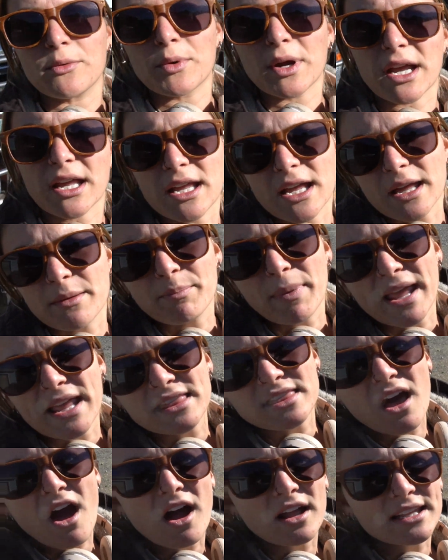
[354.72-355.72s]
We're gonna
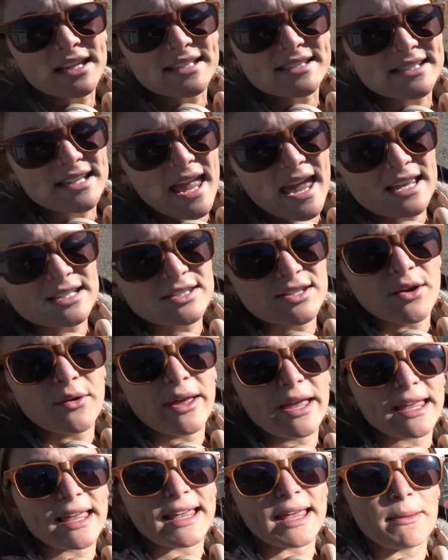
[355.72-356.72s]
paint the awning today so
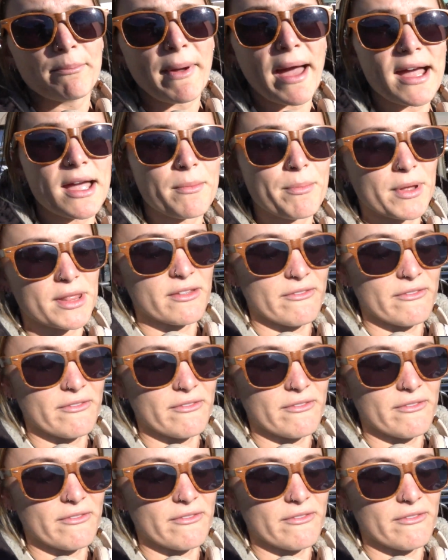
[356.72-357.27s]
it can get back up on